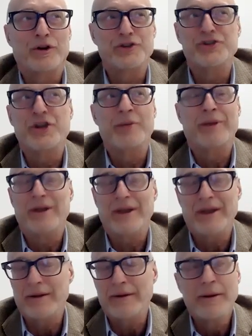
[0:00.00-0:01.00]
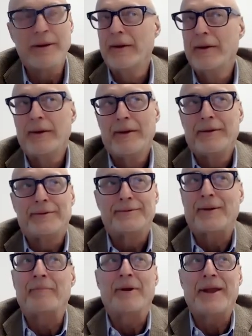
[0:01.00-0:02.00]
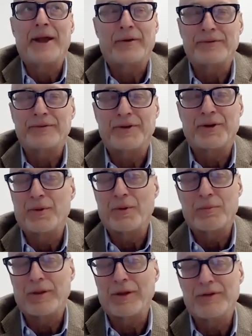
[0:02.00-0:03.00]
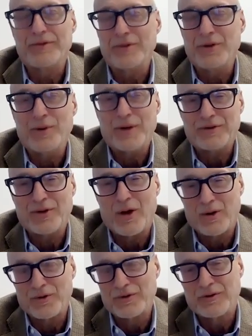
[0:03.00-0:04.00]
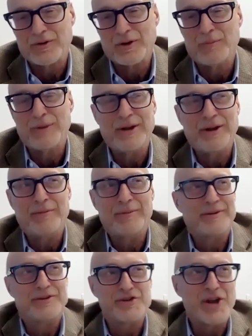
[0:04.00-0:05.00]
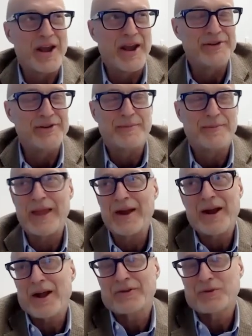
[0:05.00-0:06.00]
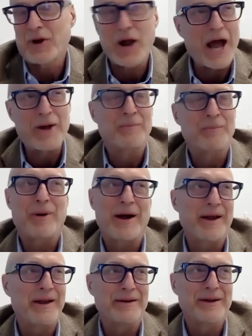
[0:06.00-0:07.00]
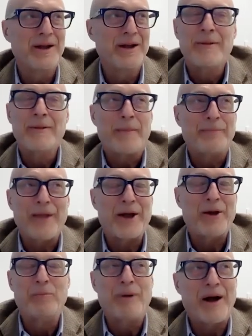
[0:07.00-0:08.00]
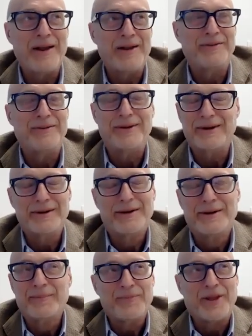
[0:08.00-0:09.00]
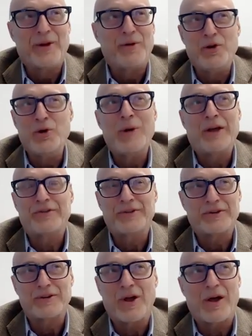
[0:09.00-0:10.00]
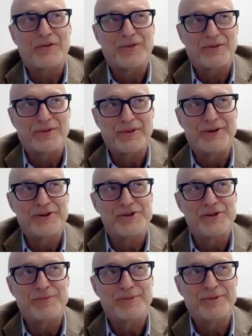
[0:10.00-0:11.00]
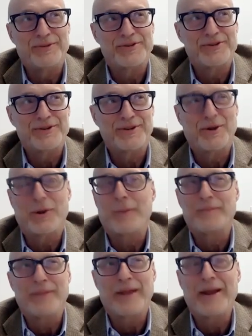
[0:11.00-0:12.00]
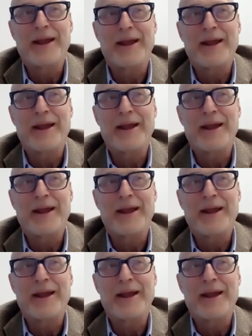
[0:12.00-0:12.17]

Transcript: hegemony and somebody else is going to replace the U S dollars of the medium exchange. And I also I don't buy in, I don't buy into you know U S has lost its leadership position. Look, and I